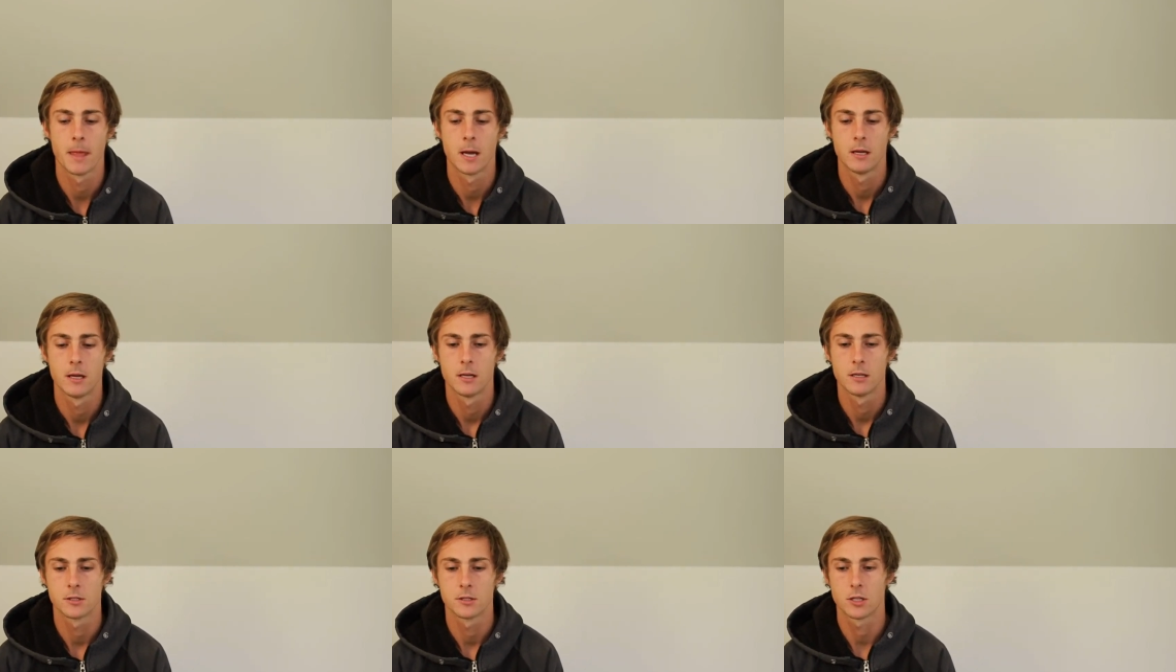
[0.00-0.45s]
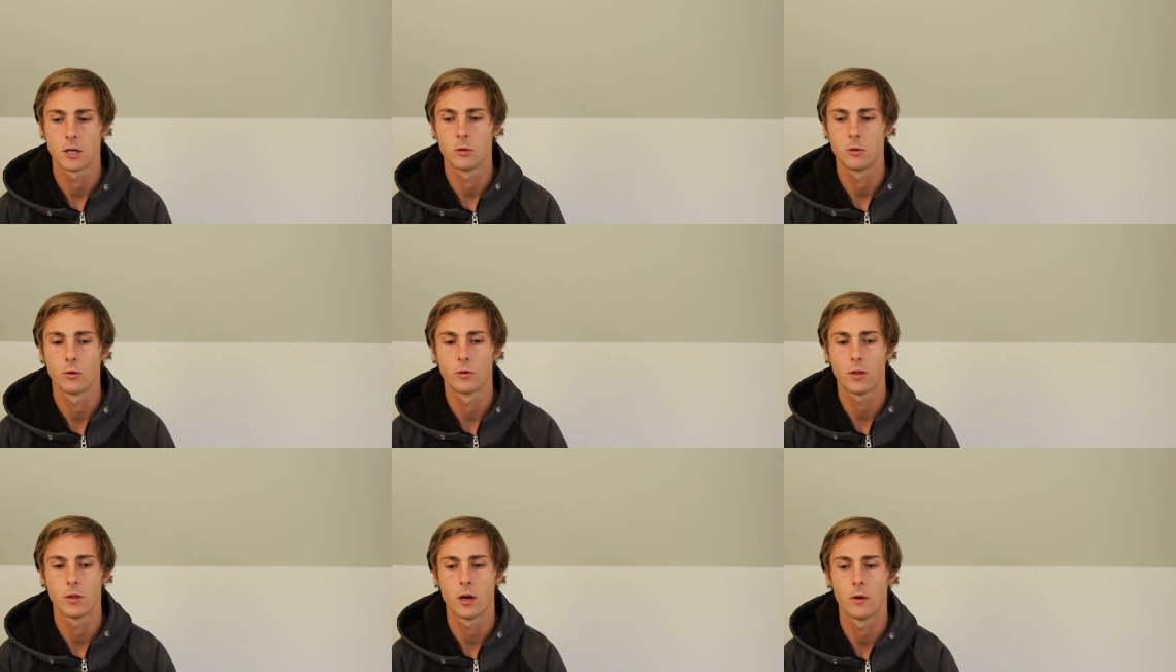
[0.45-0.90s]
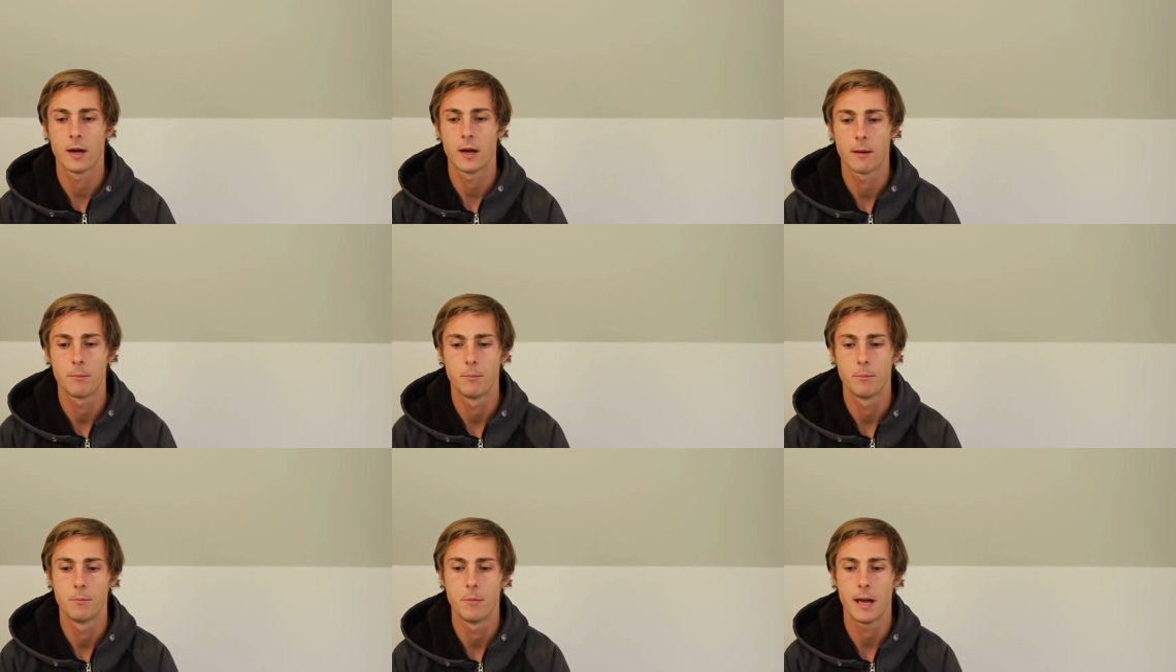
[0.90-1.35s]
So
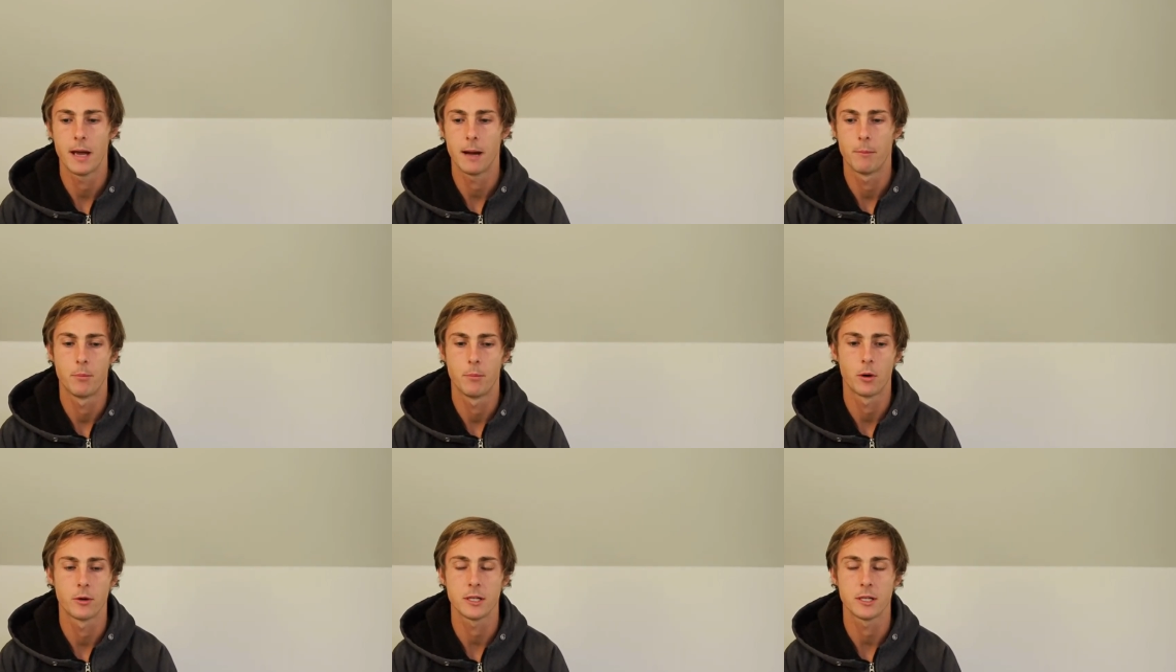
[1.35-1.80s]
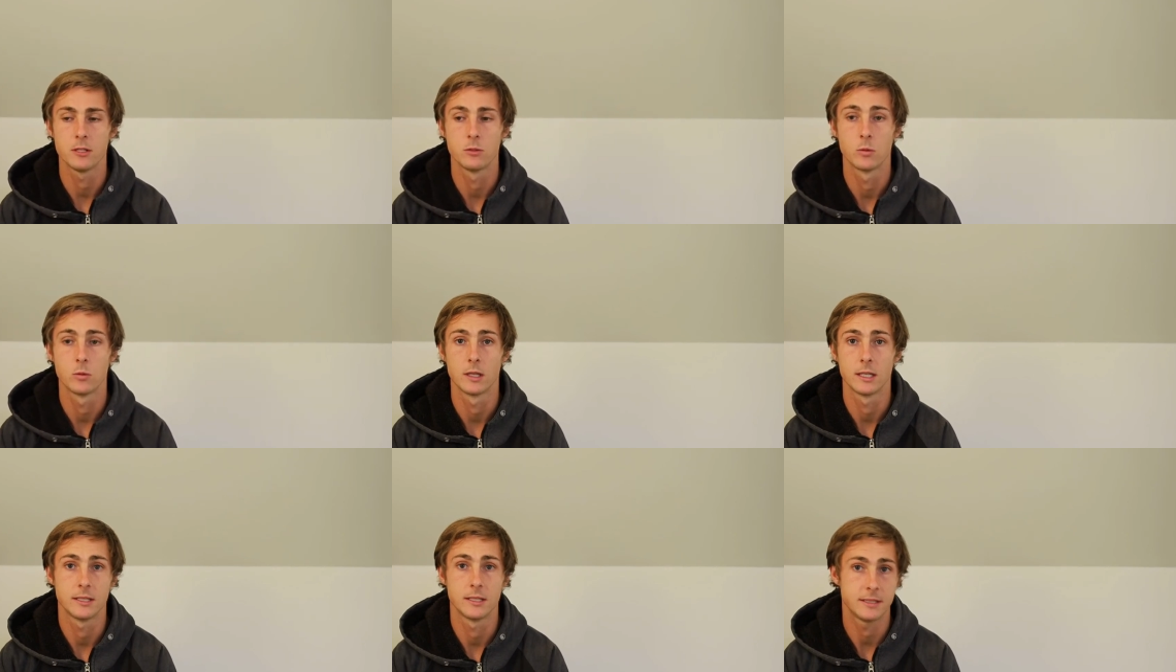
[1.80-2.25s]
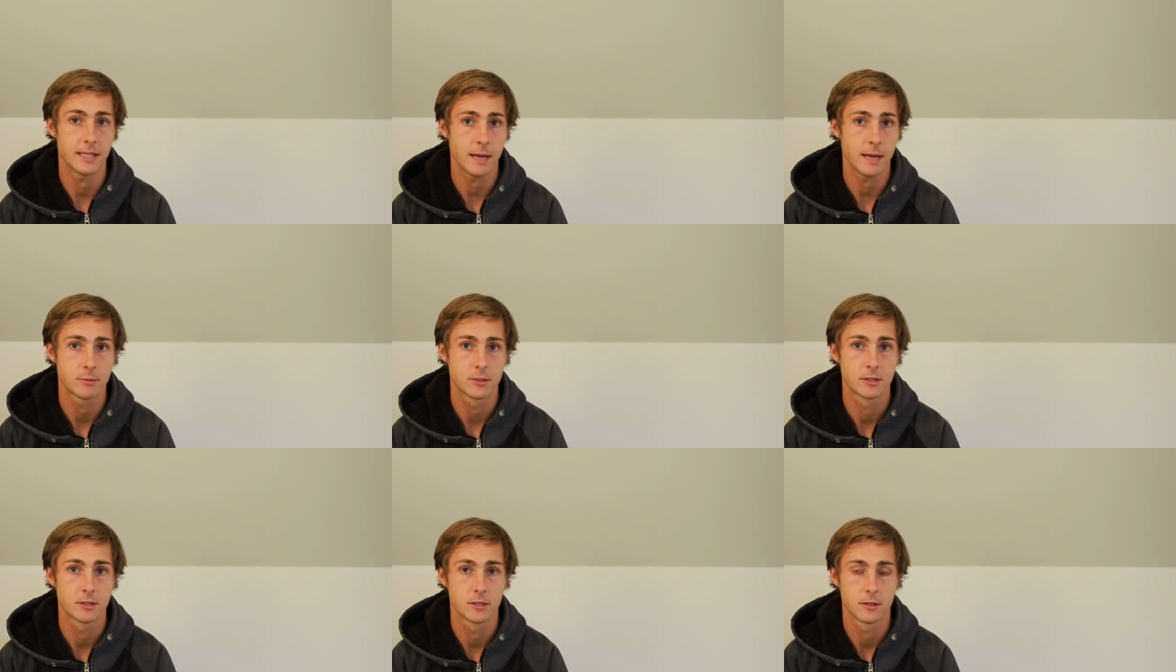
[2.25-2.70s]
although our bodies will
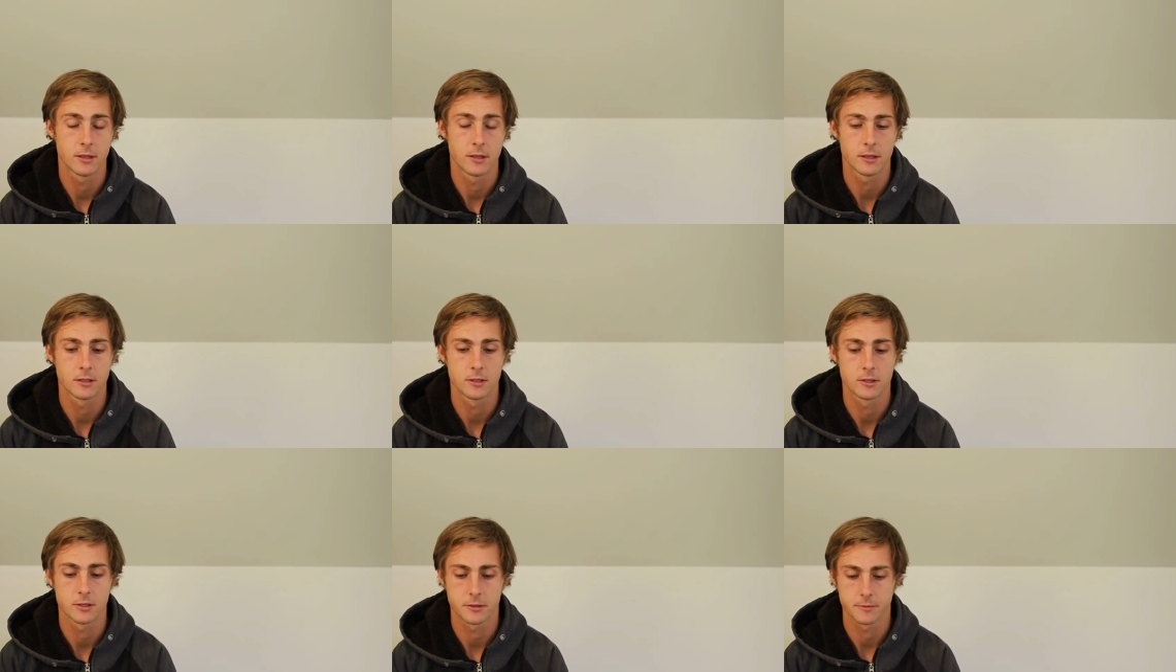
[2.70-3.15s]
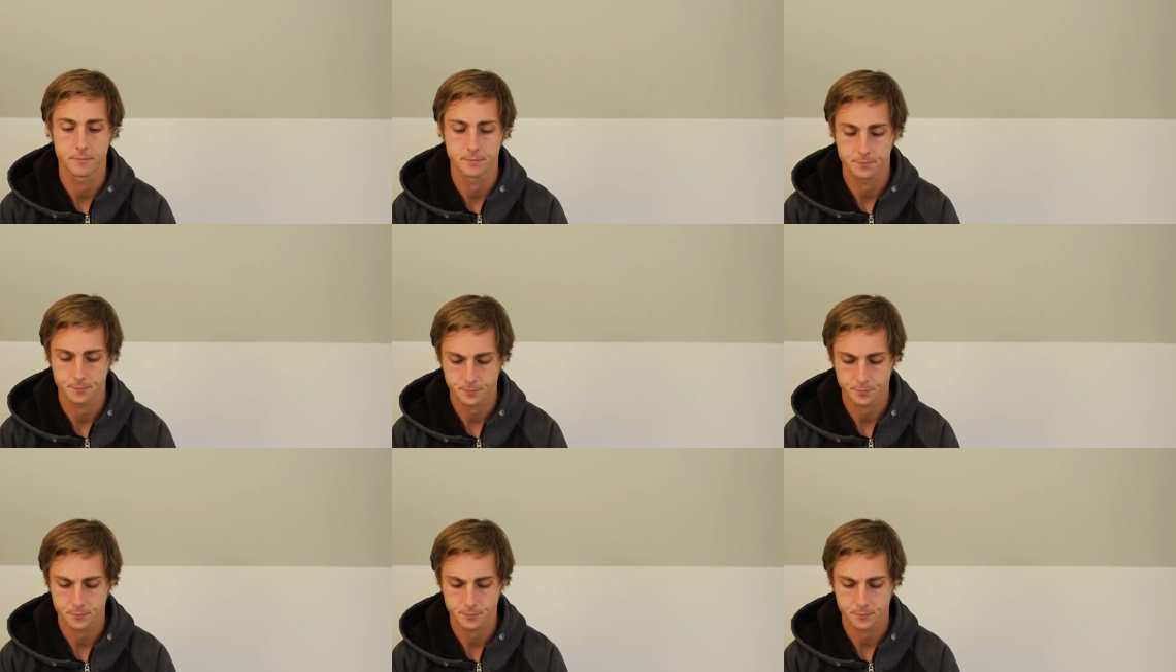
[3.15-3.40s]
adapt to this,